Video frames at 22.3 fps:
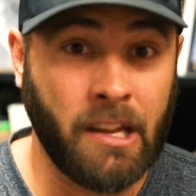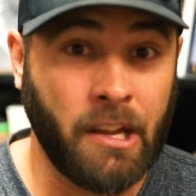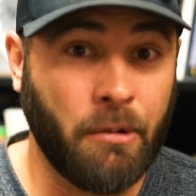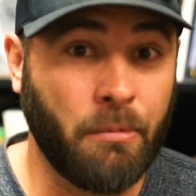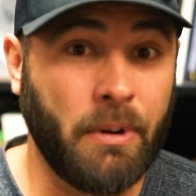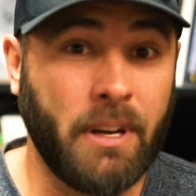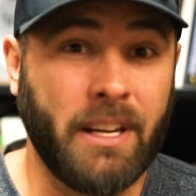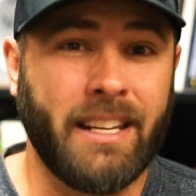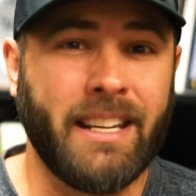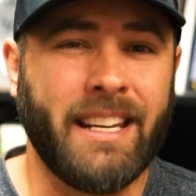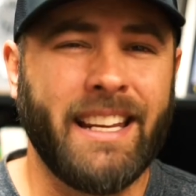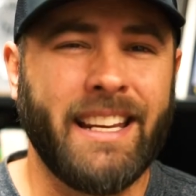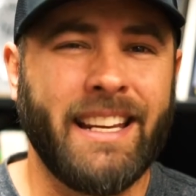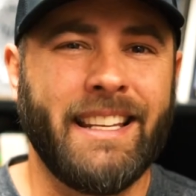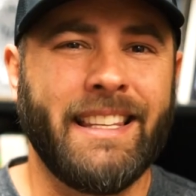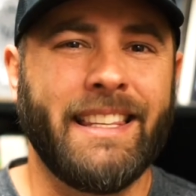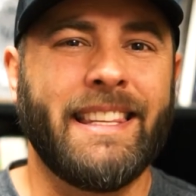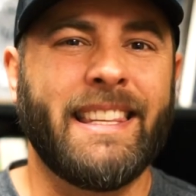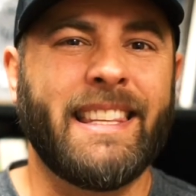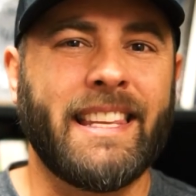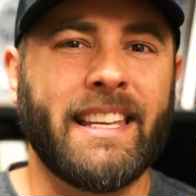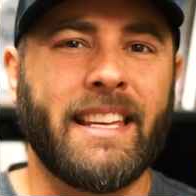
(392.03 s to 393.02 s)
We
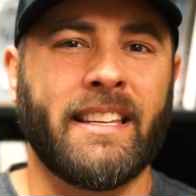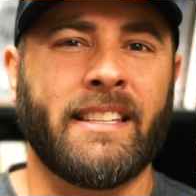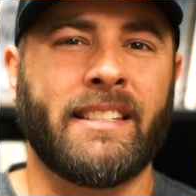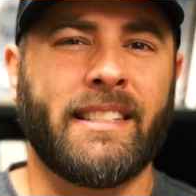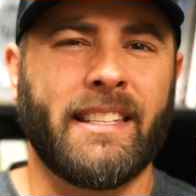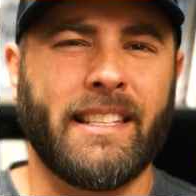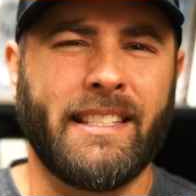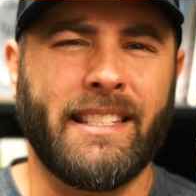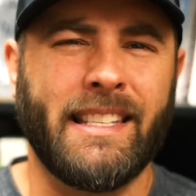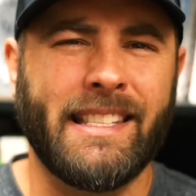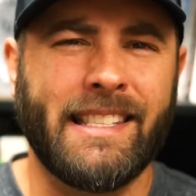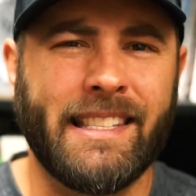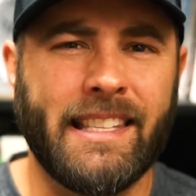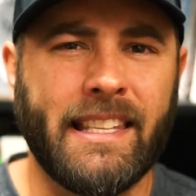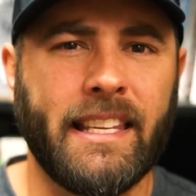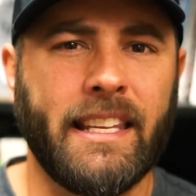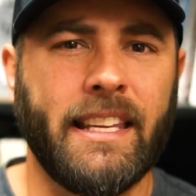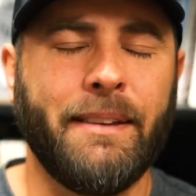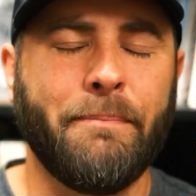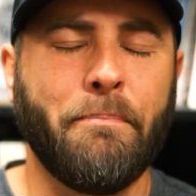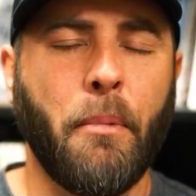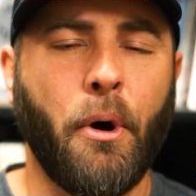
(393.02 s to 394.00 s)
need this. This is
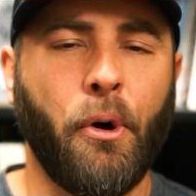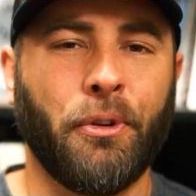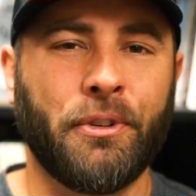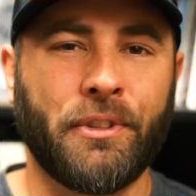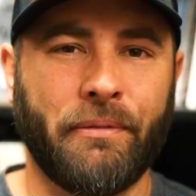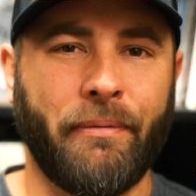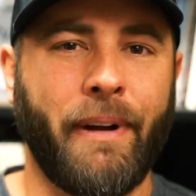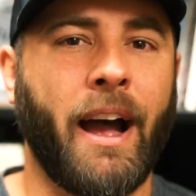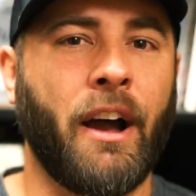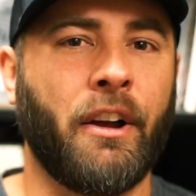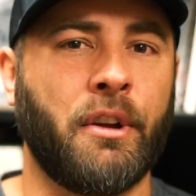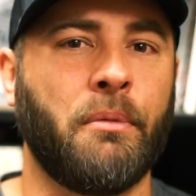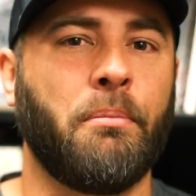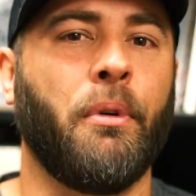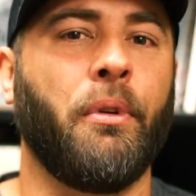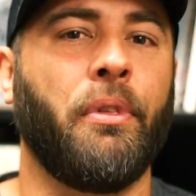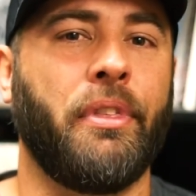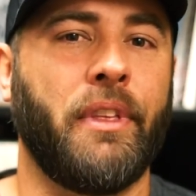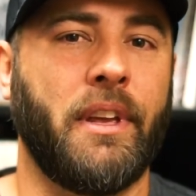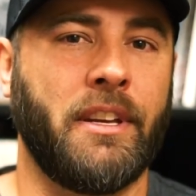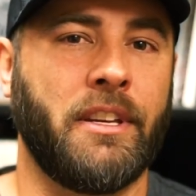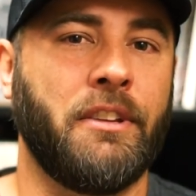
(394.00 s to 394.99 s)
the most valuable
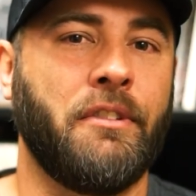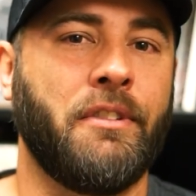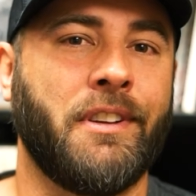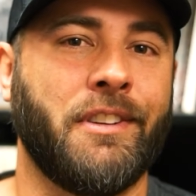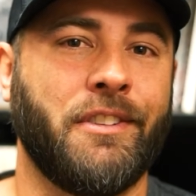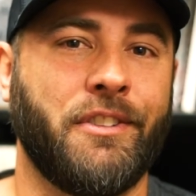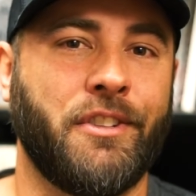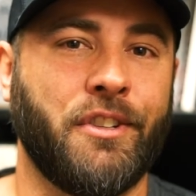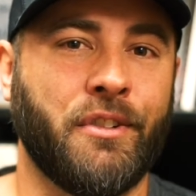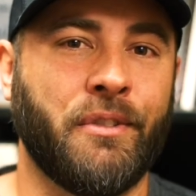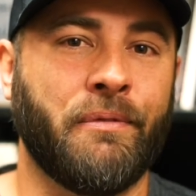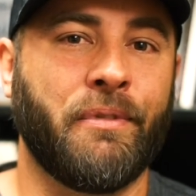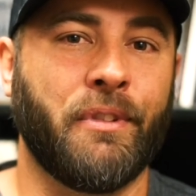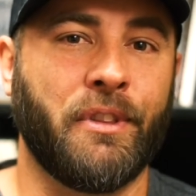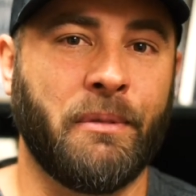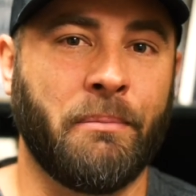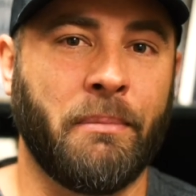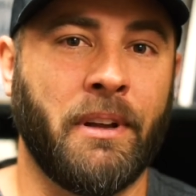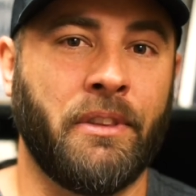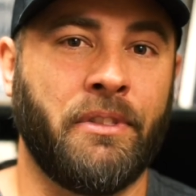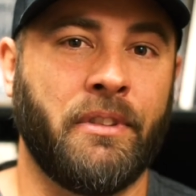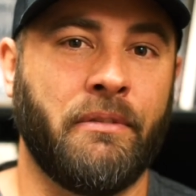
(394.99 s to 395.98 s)
thing you can do for the
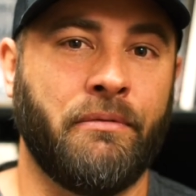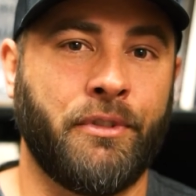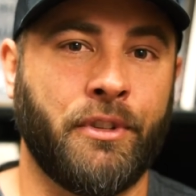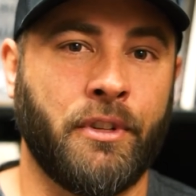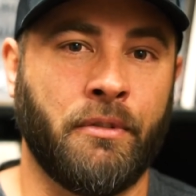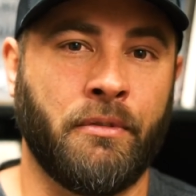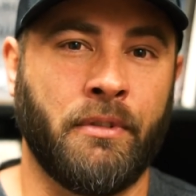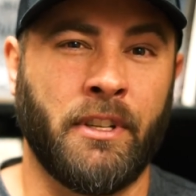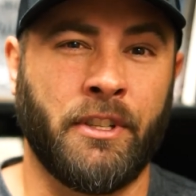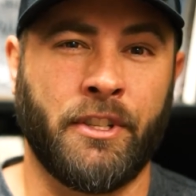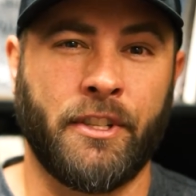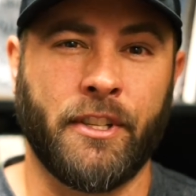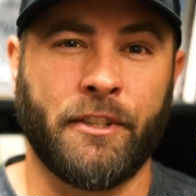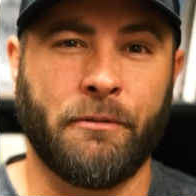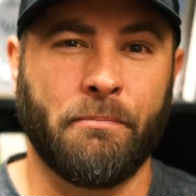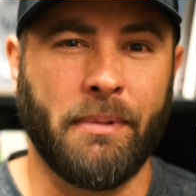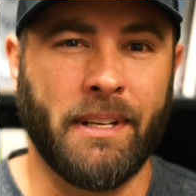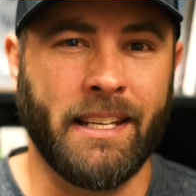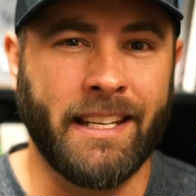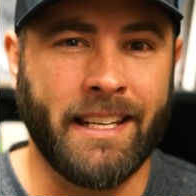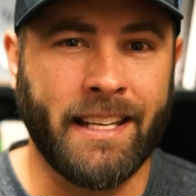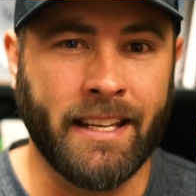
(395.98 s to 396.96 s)
month of June, is just
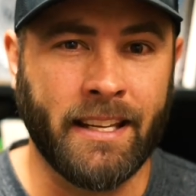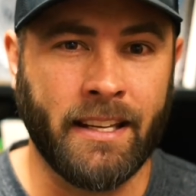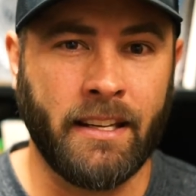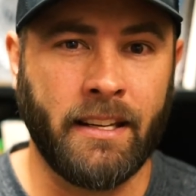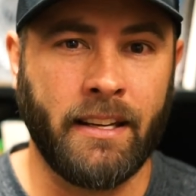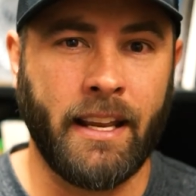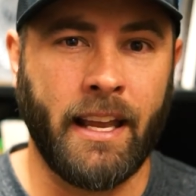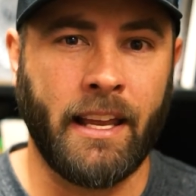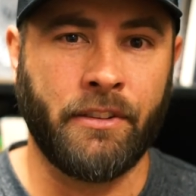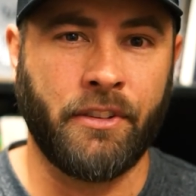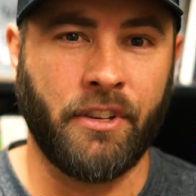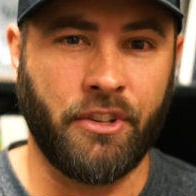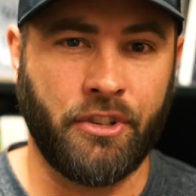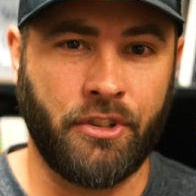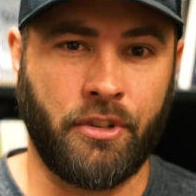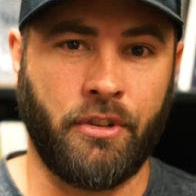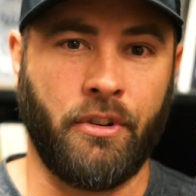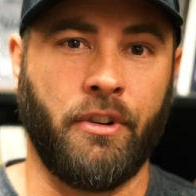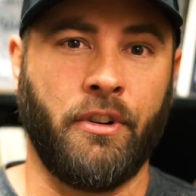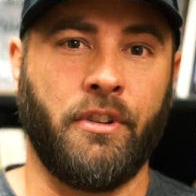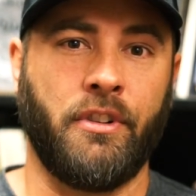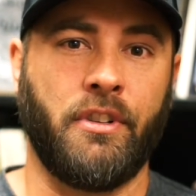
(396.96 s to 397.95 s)
begin as a
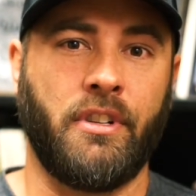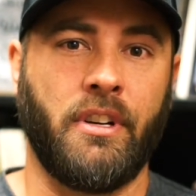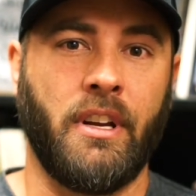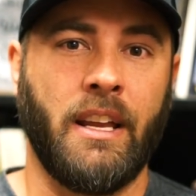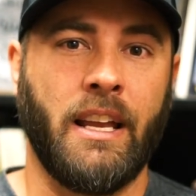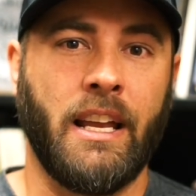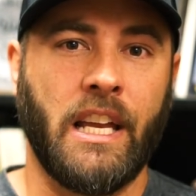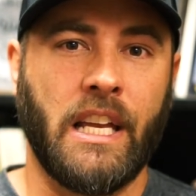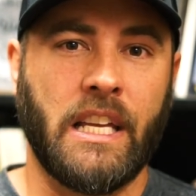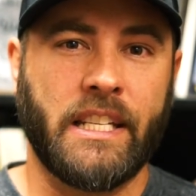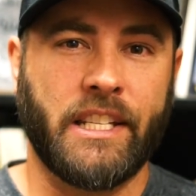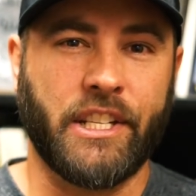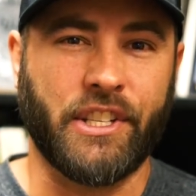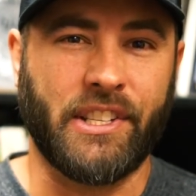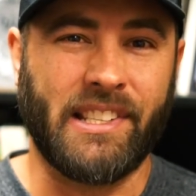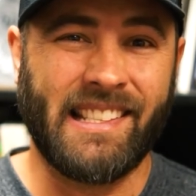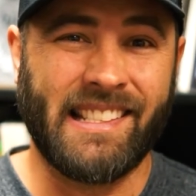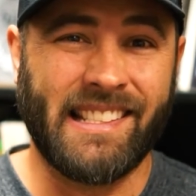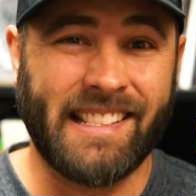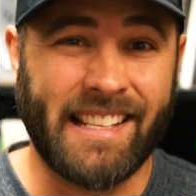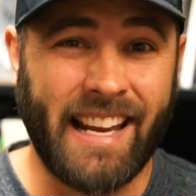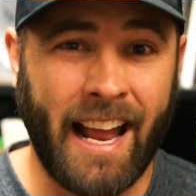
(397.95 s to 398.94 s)
church to
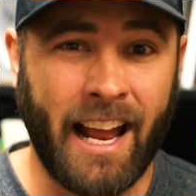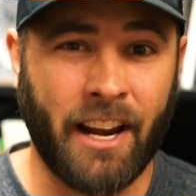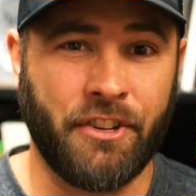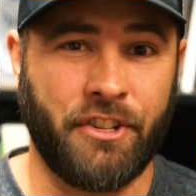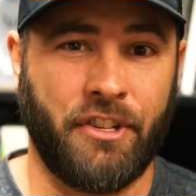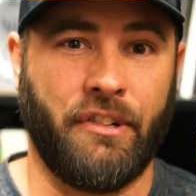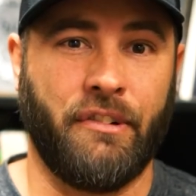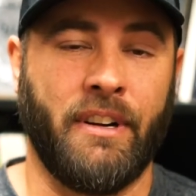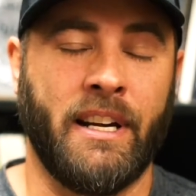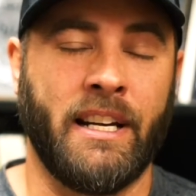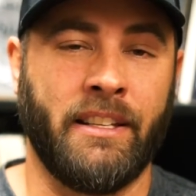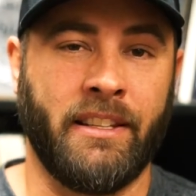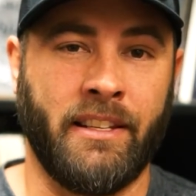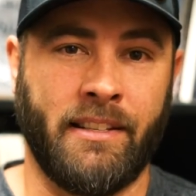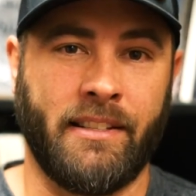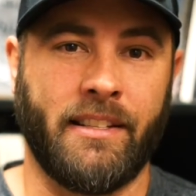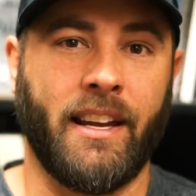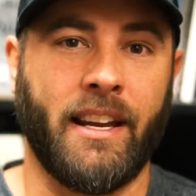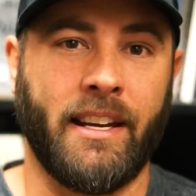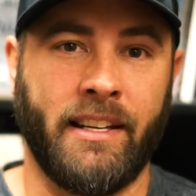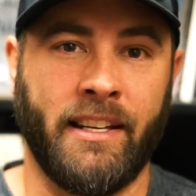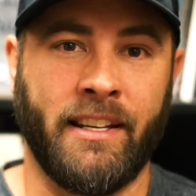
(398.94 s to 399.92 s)
saturate this
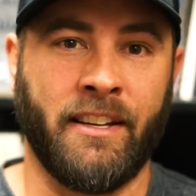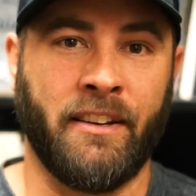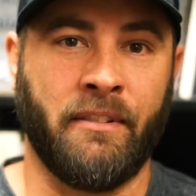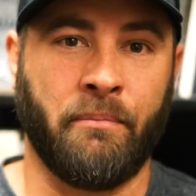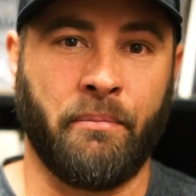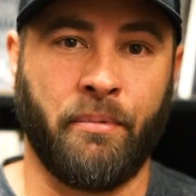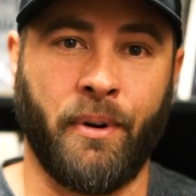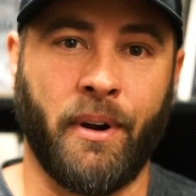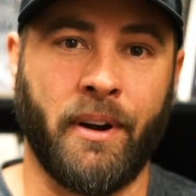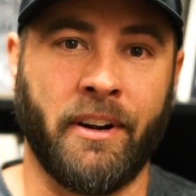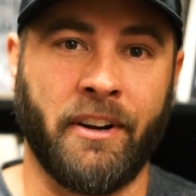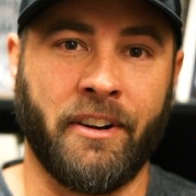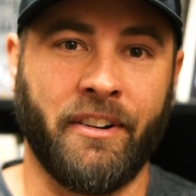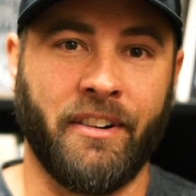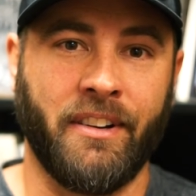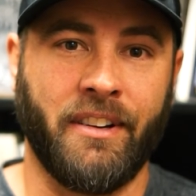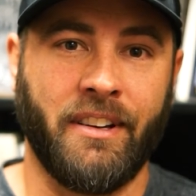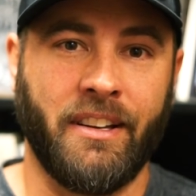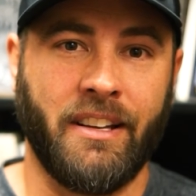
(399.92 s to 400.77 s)
idea in prayer.